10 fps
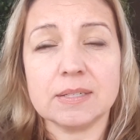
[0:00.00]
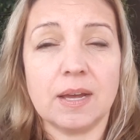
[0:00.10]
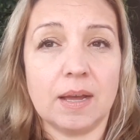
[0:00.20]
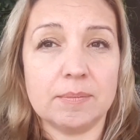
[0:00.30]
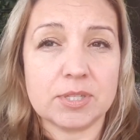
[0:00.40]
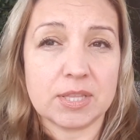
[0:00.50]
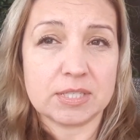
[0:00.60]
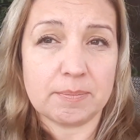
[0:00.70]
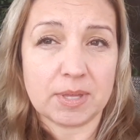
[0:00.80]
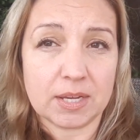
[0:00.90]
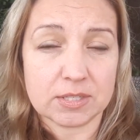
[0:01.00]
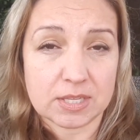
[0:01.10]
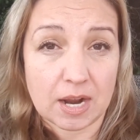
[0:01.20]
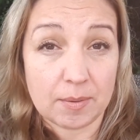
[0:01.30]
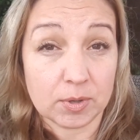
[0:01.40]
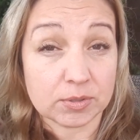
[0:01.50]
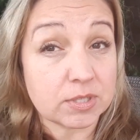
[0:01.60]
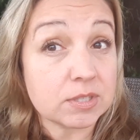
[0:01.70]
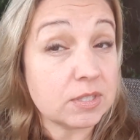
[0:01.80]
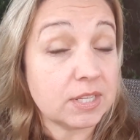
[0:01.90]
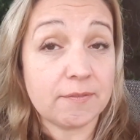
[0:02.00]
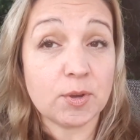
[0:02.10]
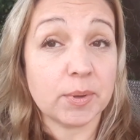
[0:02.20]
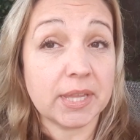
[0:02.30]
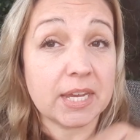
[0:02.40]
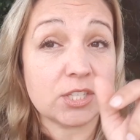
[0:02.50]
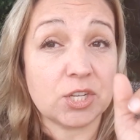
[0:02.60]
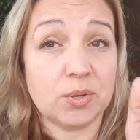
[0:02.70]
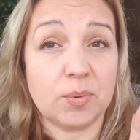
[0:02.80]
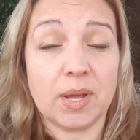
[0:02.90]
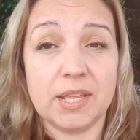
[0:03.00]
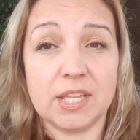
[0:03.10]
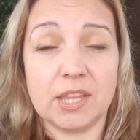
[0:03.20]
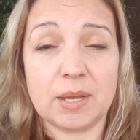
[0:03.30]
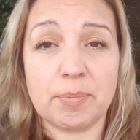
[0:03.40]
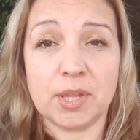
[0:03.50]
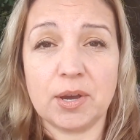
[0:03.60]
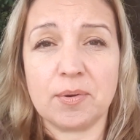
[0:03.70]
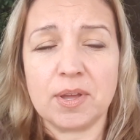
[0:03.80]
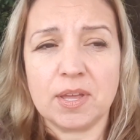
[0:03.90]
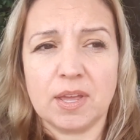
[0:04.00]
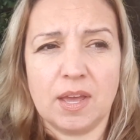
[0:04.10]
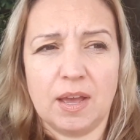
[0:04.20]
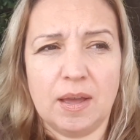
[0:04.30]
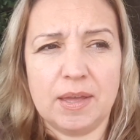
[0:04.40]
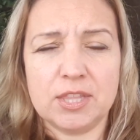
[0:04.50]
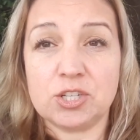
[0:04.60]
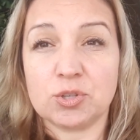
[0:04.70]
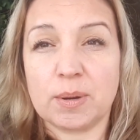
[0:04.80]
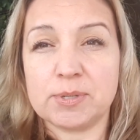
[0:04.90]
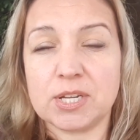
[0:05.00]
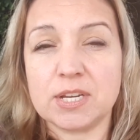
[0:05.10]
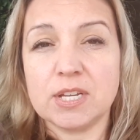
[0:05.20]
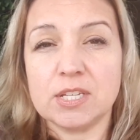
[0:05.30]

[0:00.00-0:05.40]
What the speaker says: So that's something else that I will give you a link to in the link below in the description,